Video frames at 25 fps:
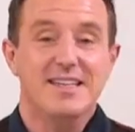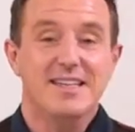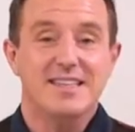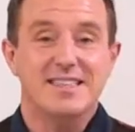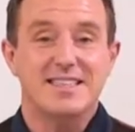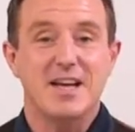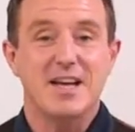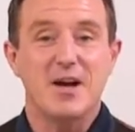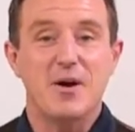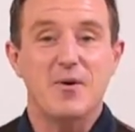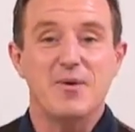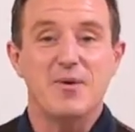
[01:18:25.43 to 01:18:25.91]

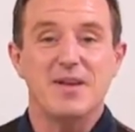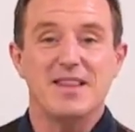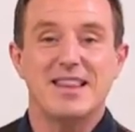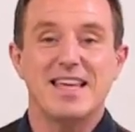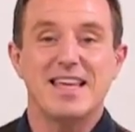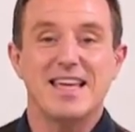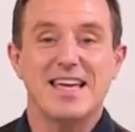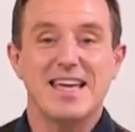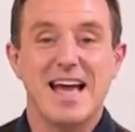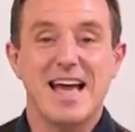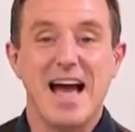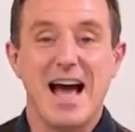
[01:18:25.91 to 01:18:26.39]
So
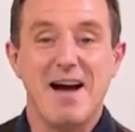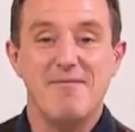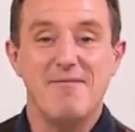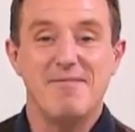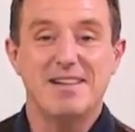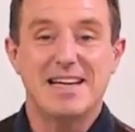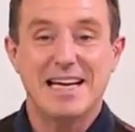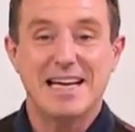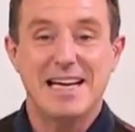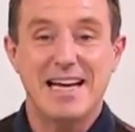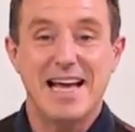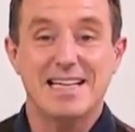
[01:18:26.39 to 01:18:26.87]
the
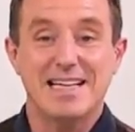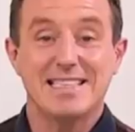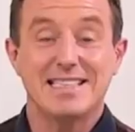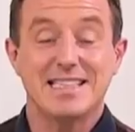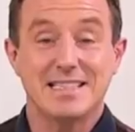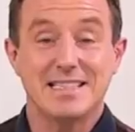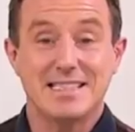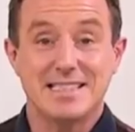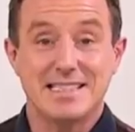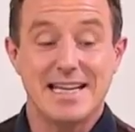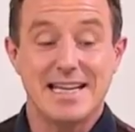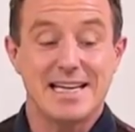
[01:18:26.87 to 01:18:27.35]
uh,
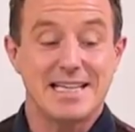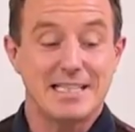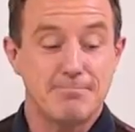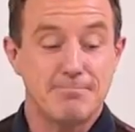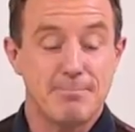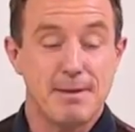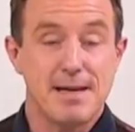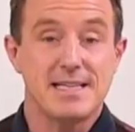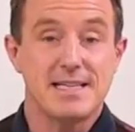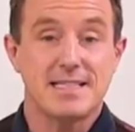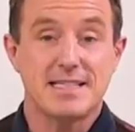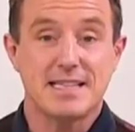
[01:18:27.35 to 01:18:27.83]
collection,
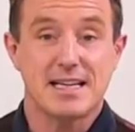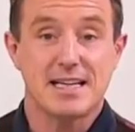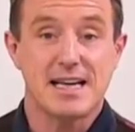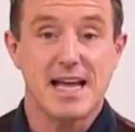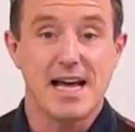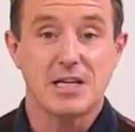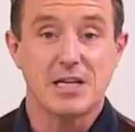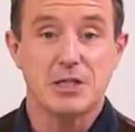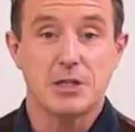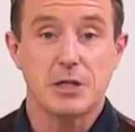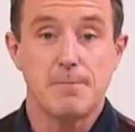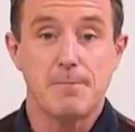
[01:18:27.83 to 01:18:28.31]
six-piece
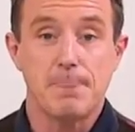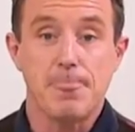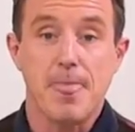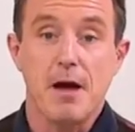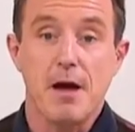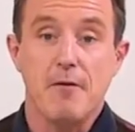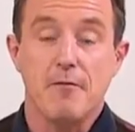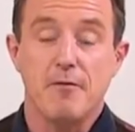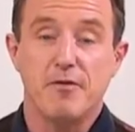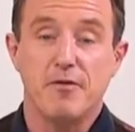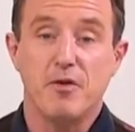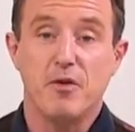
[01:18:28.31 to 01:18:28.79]
collection,
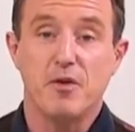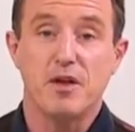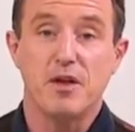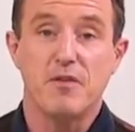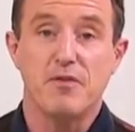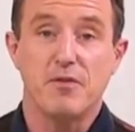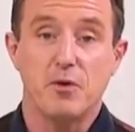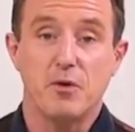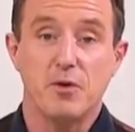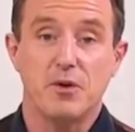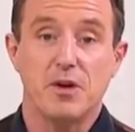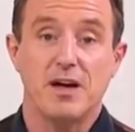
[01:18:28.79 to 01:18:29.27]

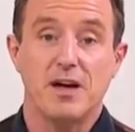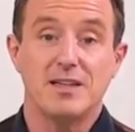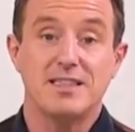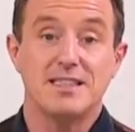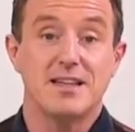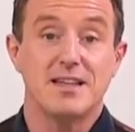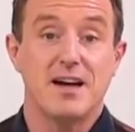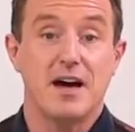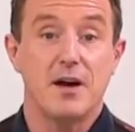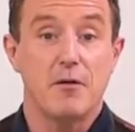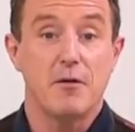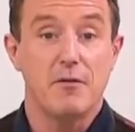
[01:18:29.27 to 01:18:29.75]
forty-four
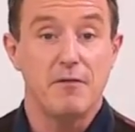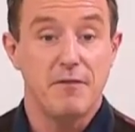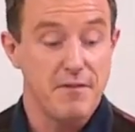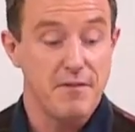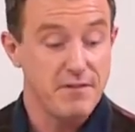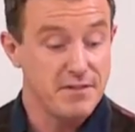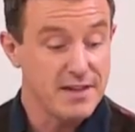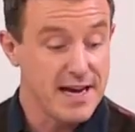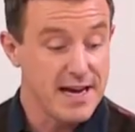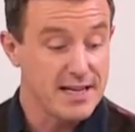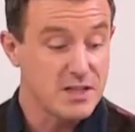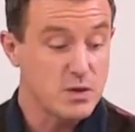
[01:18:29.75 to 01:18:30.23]
ninety-nine or
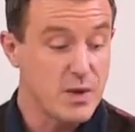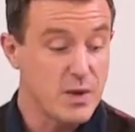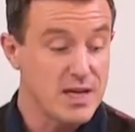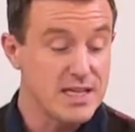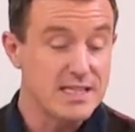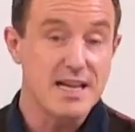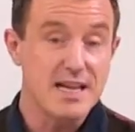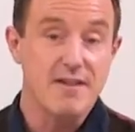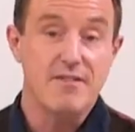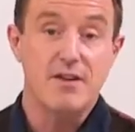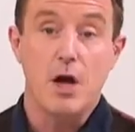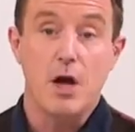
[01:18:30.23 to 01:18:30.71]
fifty-eight
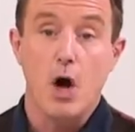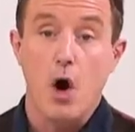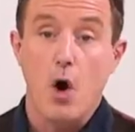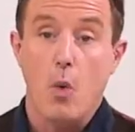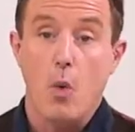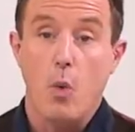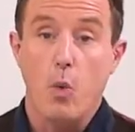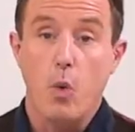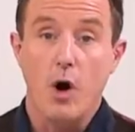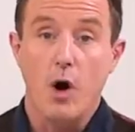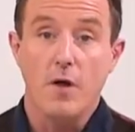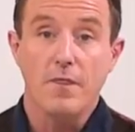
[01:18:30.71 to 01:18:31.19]
twenty-seven.
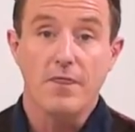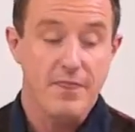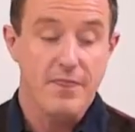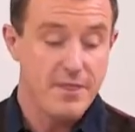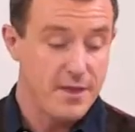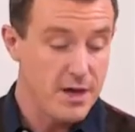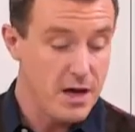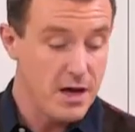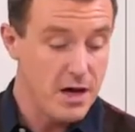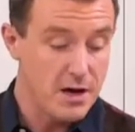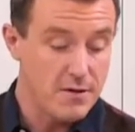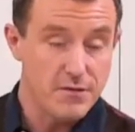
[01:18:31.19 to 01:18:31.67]
One
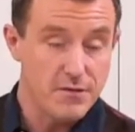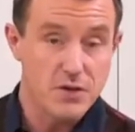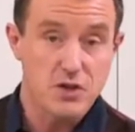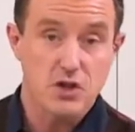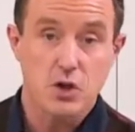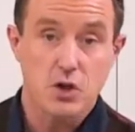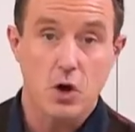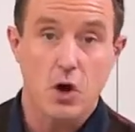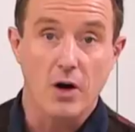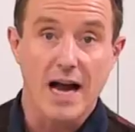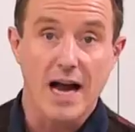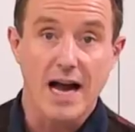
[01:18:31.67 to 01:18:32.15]
third of the
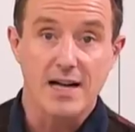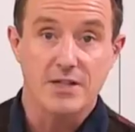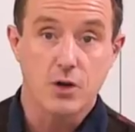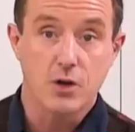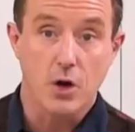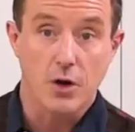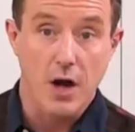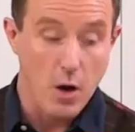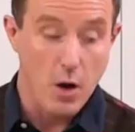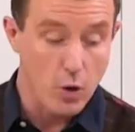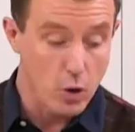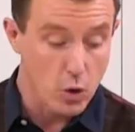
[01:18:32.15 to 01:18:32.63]
stock has
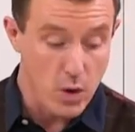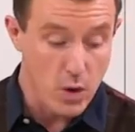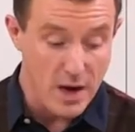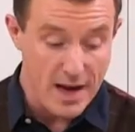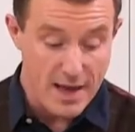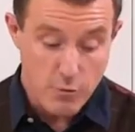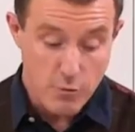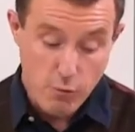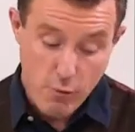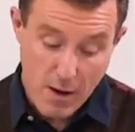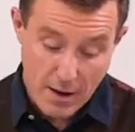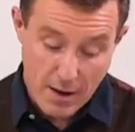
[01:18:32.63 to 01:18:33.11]
gone. I'll
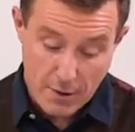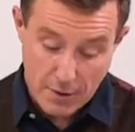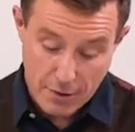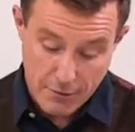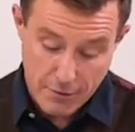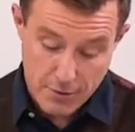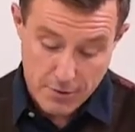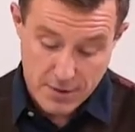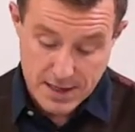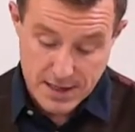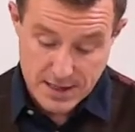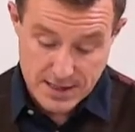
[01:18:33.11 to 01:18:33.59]
quickly rattle
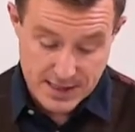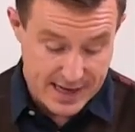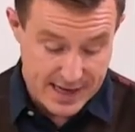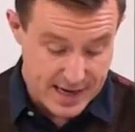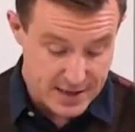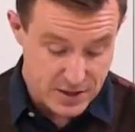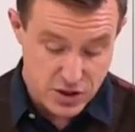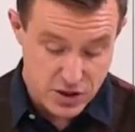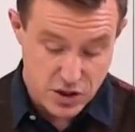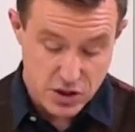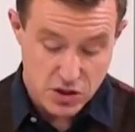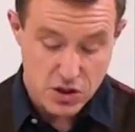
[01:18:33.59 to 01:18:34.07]
through these
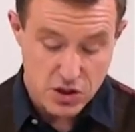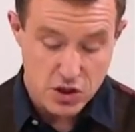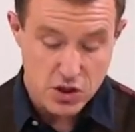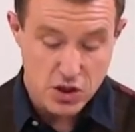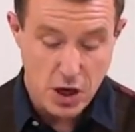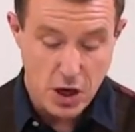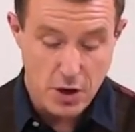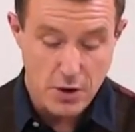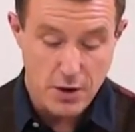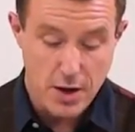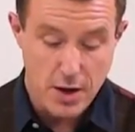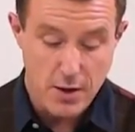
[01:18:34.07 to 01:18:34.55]
again just to
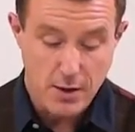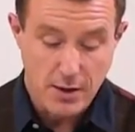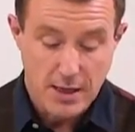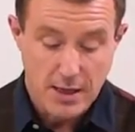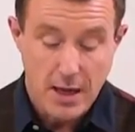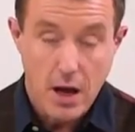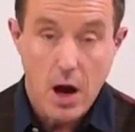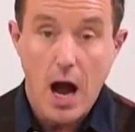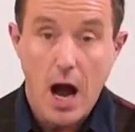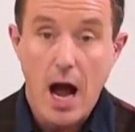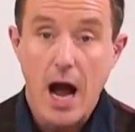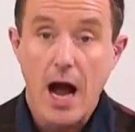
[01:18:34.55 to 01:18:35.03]
show you
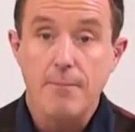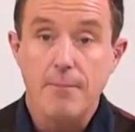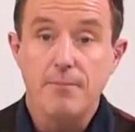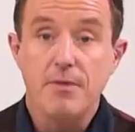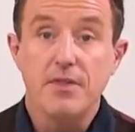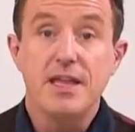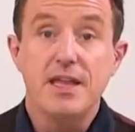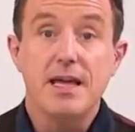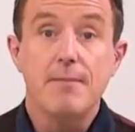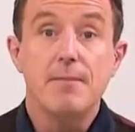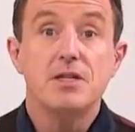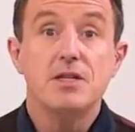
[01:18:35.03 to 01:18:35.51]
um,
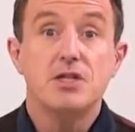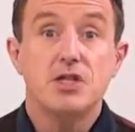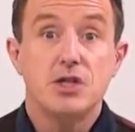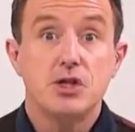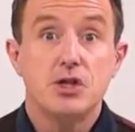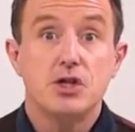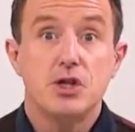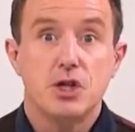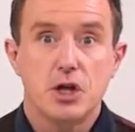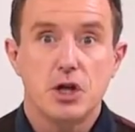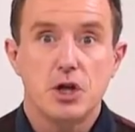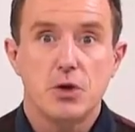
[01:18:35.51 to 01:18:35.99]
the
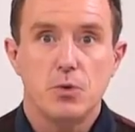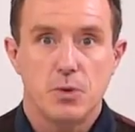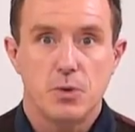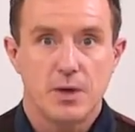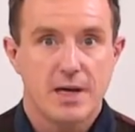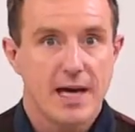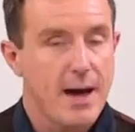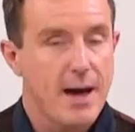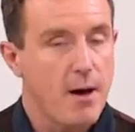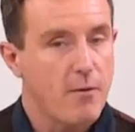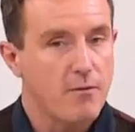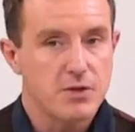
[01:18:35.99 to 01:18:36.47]
images that you'll
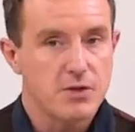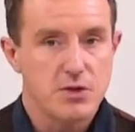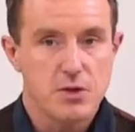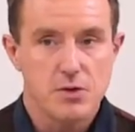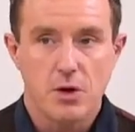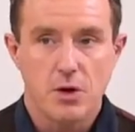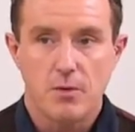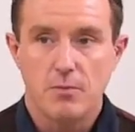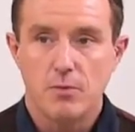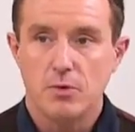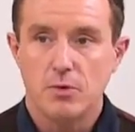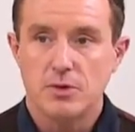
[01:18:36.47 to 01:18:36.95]
get. Obviously,
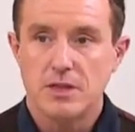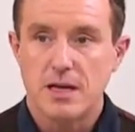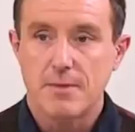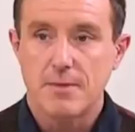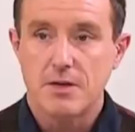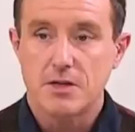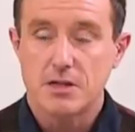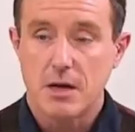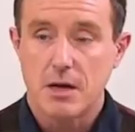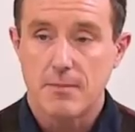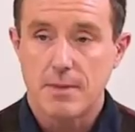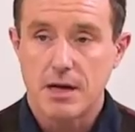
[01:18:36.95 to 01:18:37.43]
we've got more
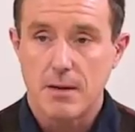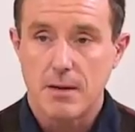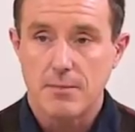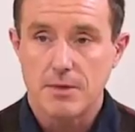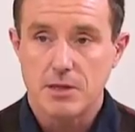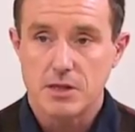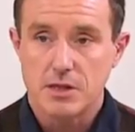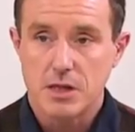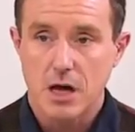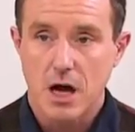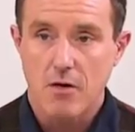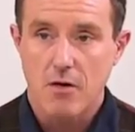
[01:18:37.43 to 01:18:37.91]
demos coming up
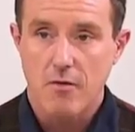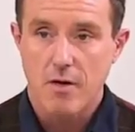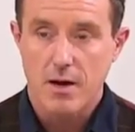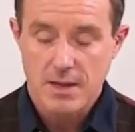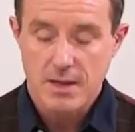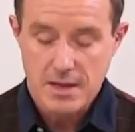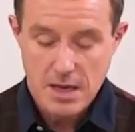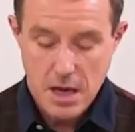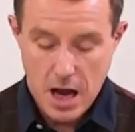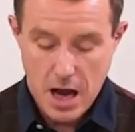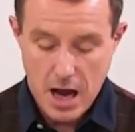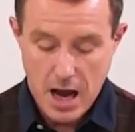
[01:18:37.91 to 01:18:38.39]
with Sara,
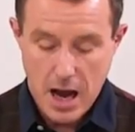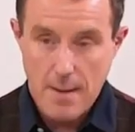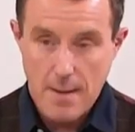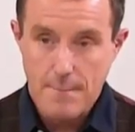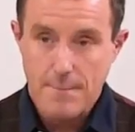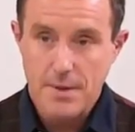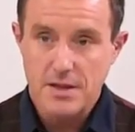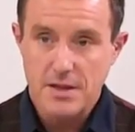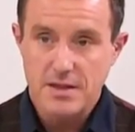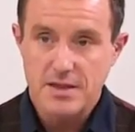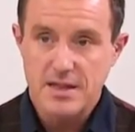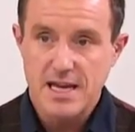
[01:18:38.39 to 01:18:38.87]
uh,
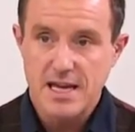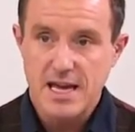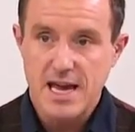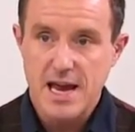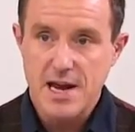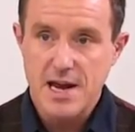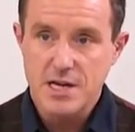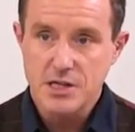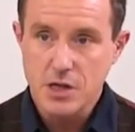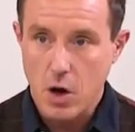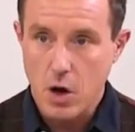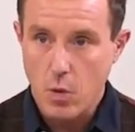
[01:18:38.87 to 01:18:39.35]
but
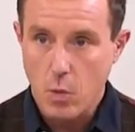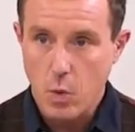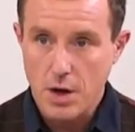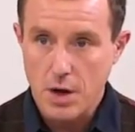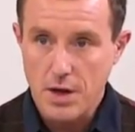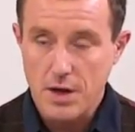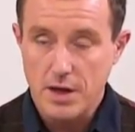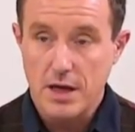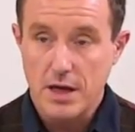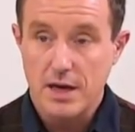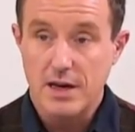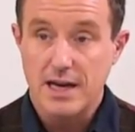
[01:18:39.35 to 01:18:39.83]
these are what
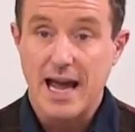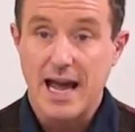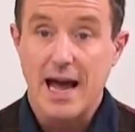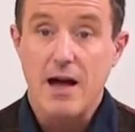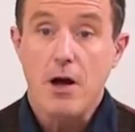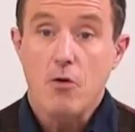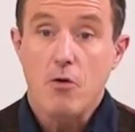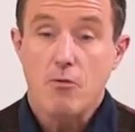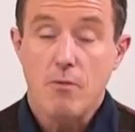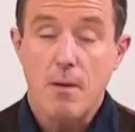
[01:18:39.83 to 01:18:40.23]
you're going to get.